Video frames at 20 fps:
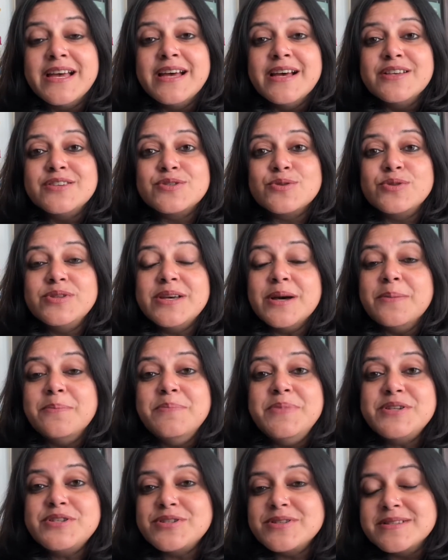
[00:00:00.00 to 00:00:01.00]
So the
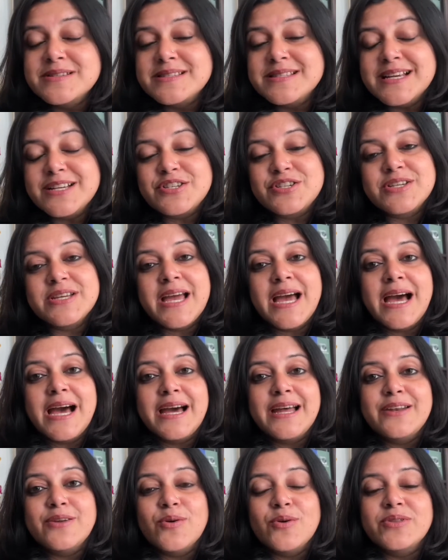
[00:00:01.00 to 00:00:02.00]
ambitions that she
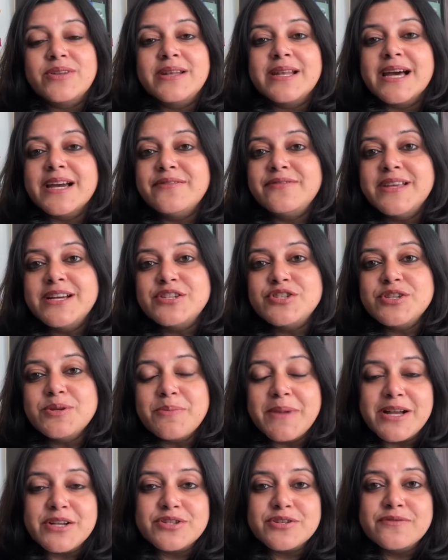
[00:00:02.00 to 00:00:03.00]
had or the life that she
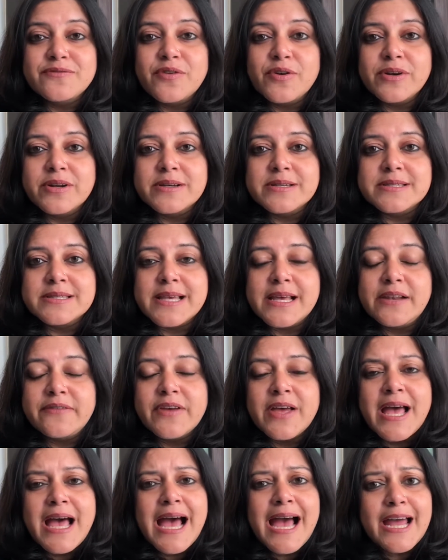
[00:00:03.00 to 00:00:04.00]
imagined for herself.
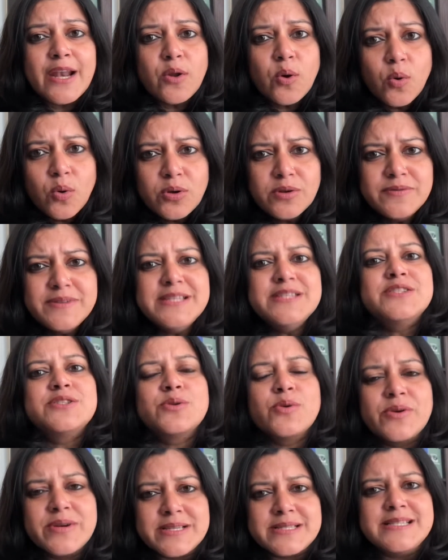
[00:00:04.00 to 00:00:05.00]
And all of these
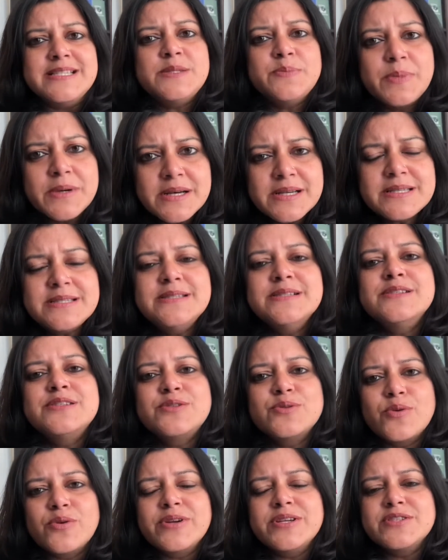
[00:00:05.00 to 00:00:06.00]
stories, these personal
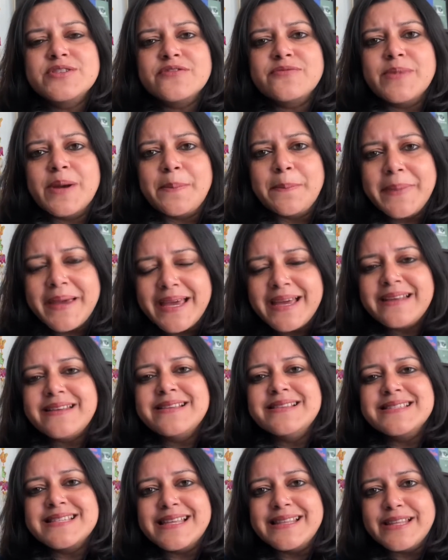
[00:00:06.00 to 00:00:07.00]
stories of my
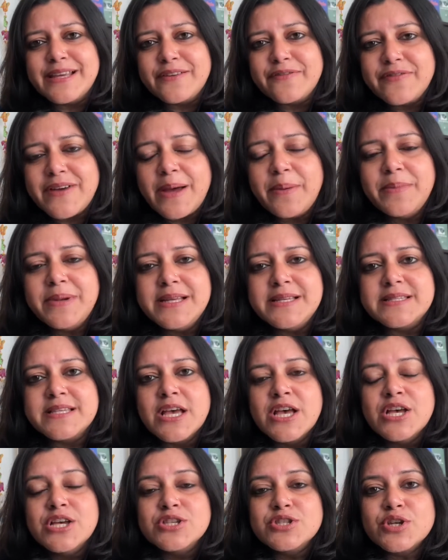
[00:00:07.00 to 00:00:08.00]
parents and their families,
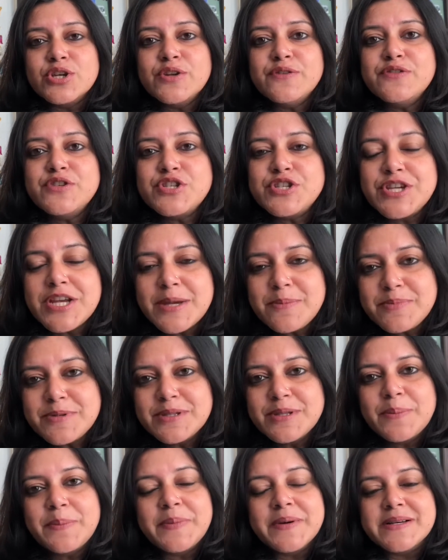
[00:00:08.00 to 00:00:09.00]
sort of shaped
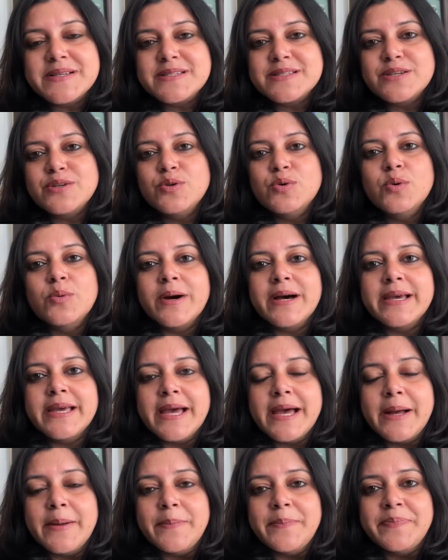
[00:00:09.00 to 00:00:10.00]
the person who I
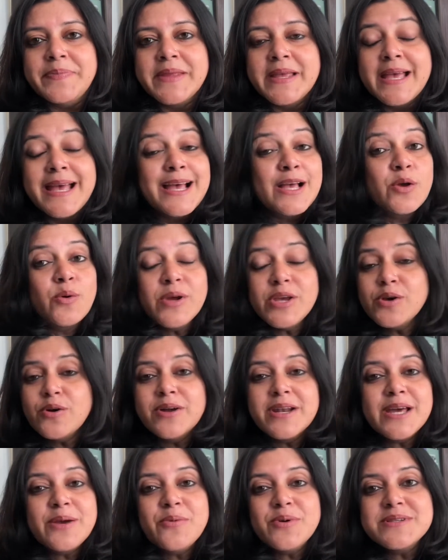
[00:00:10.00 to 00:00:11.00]
am. Going on,
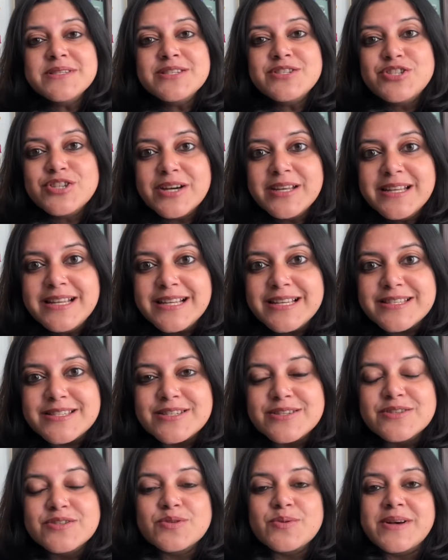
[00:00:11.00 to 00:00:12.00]
I was a journalist.
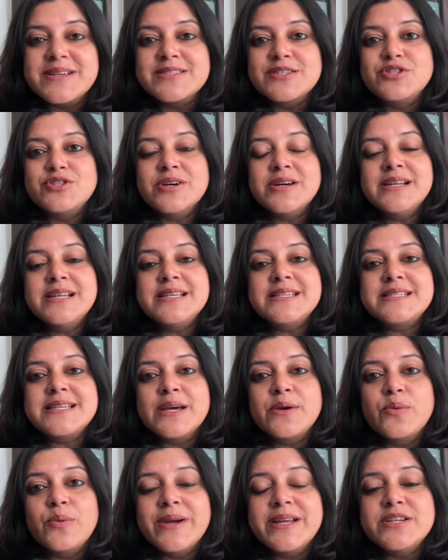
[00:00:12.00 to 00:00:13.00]
So as a journalist, I
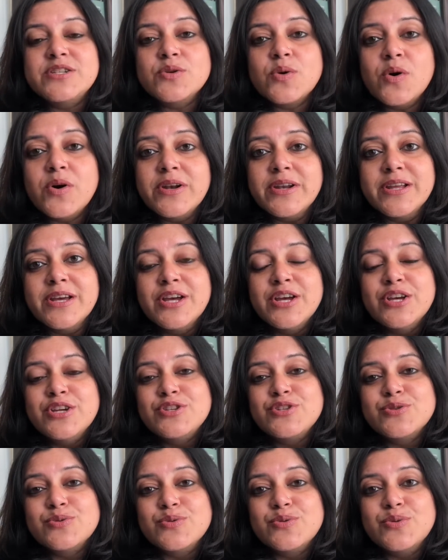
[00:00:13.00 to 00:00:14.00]
went on
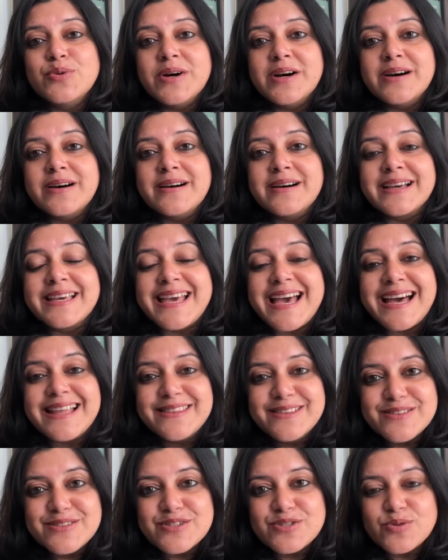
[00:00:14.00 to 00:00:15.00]
to
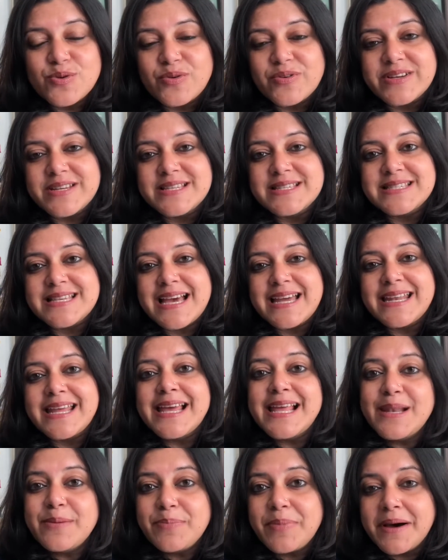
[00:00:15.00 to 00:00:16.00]
gather stories and
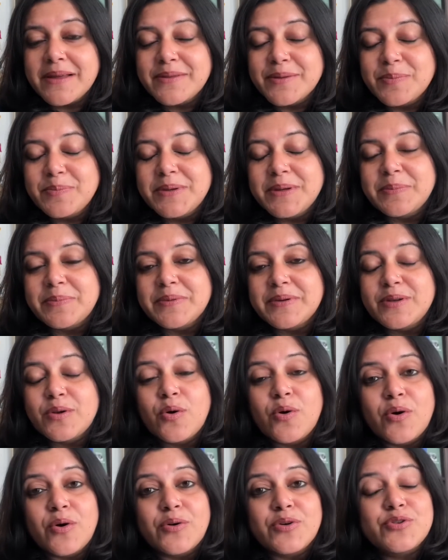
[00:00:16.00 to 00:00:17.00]
help other people,
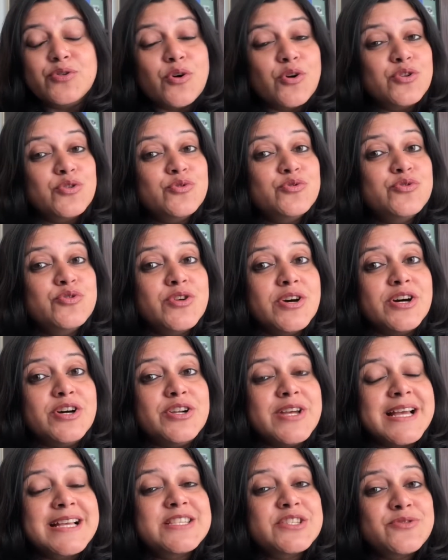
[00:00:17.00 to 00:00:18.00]
or to
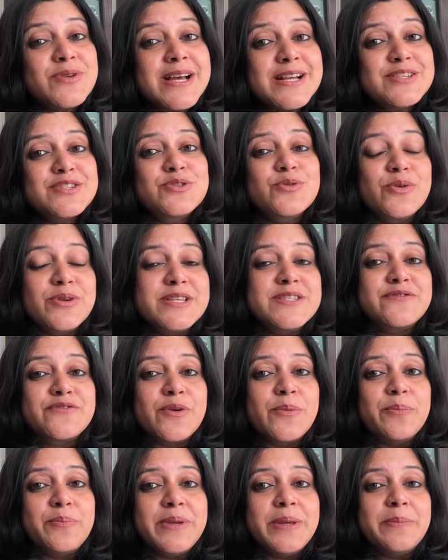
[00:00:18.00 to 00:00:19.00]
extract stories
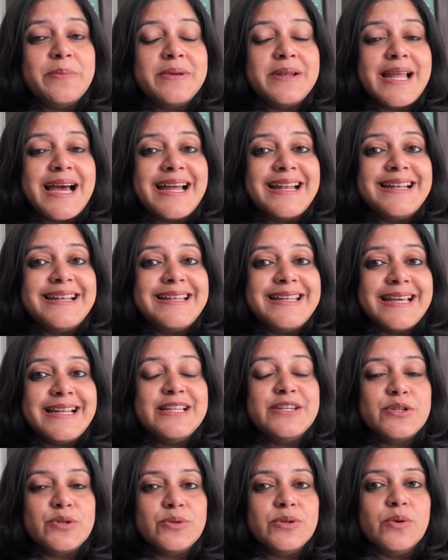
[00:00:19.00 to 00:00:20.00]
from people and tell
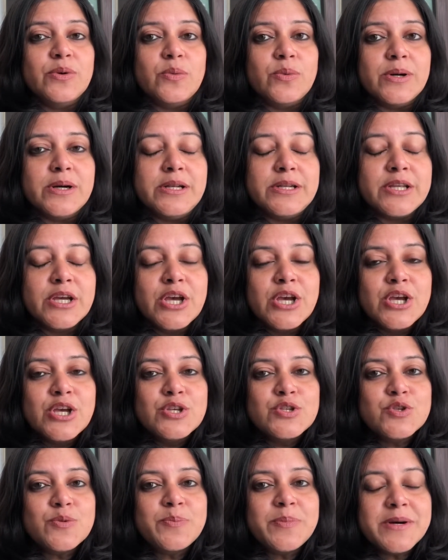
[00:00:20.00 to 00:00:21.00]
it to the world.
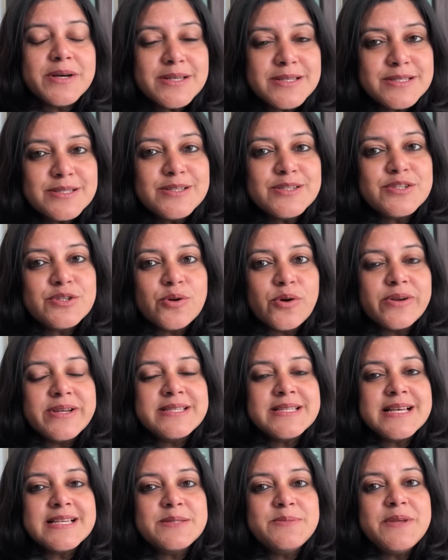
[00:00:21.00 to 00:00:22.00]
So personal stories
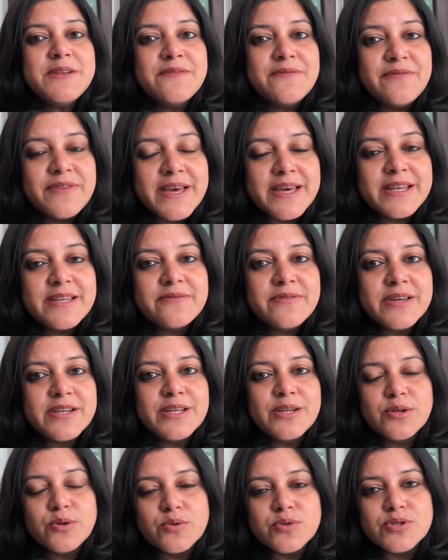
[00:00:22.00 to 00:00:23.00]
has been very
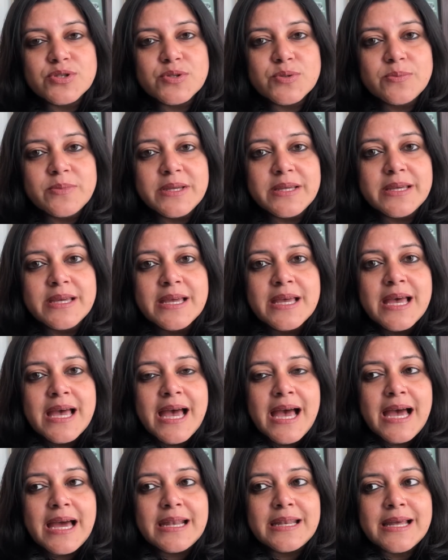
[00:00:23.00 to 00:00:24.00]
close to me,
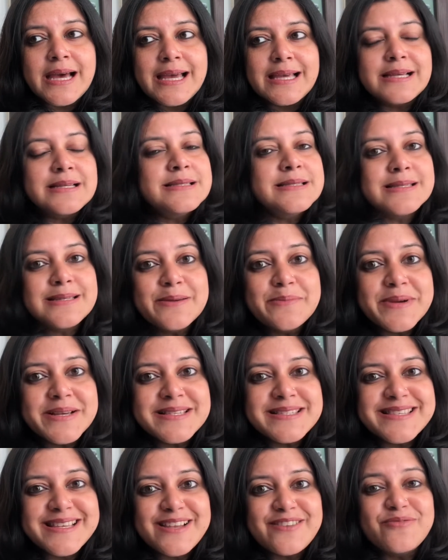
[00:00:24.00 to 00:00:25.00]
and I consider
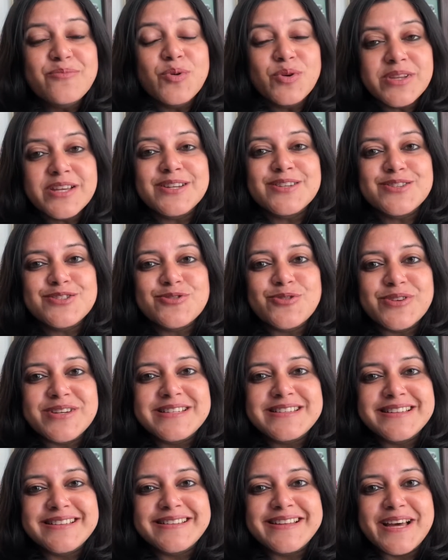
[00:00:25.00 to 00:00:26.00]
myself more than a
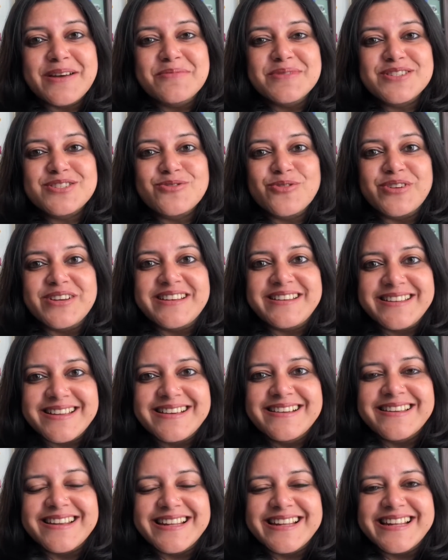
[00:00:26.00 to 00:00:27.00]
storyteller. I'm a story
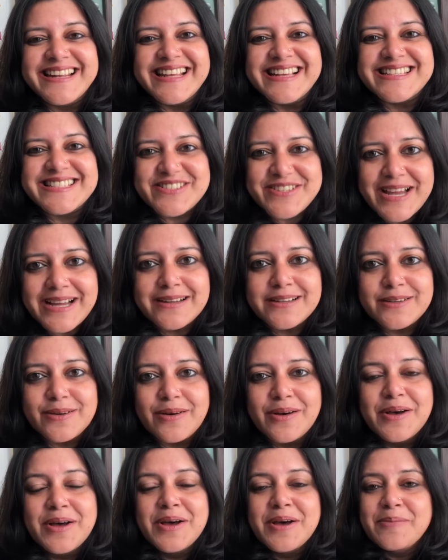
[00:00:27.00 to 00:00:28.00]
digger and an extractor,
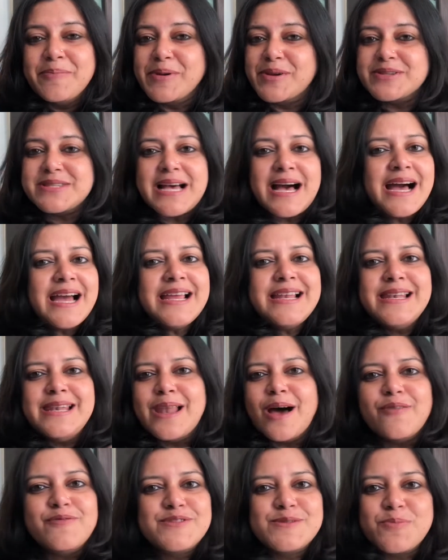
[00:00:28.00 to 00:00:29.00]
because I
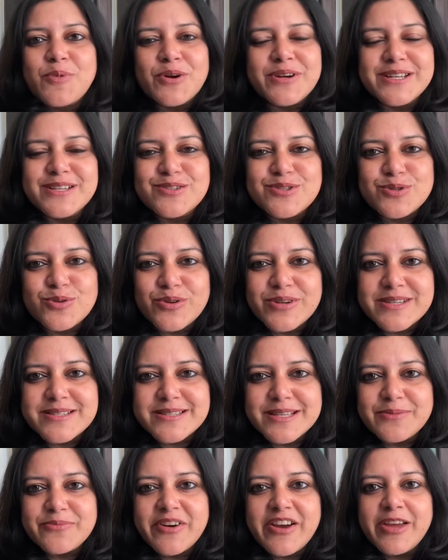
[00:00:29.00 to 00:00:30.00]
love spotting stories
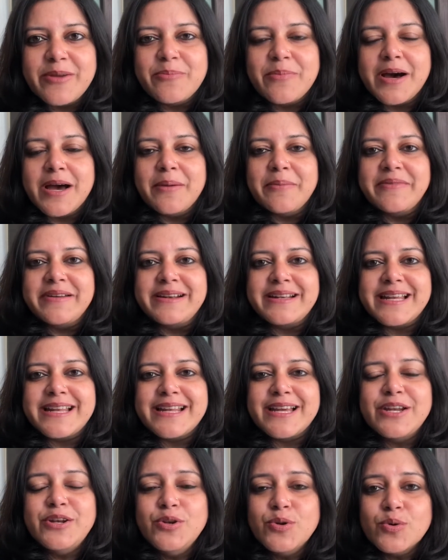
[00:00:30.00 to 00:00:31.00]
in my environment, and
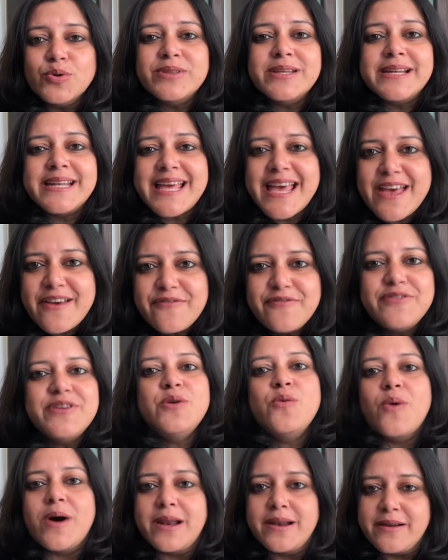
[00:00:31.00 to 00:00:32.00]
I know that
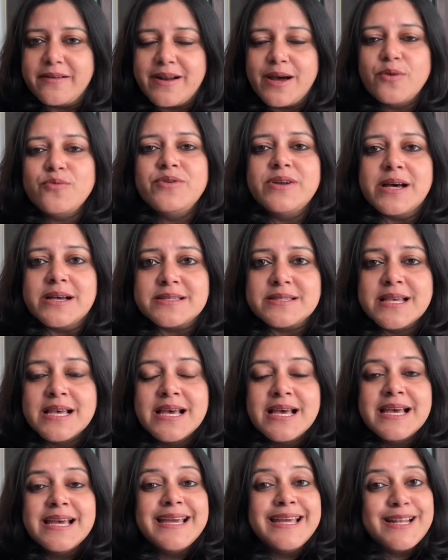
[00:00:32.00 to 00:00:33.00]
everyone around us,
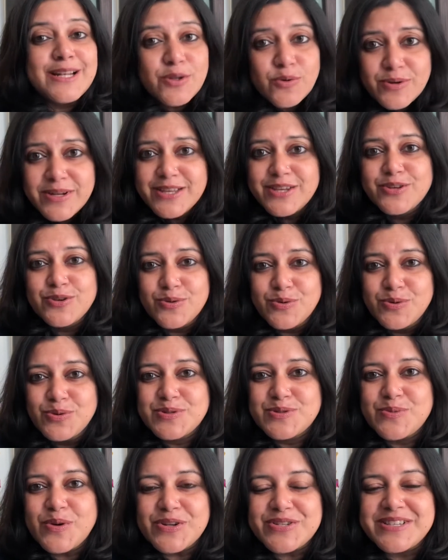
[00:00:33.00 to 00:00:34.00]
including you
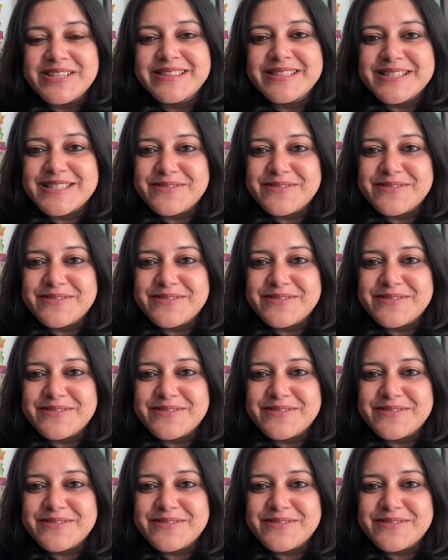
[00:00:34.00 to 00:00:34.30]
who's watching this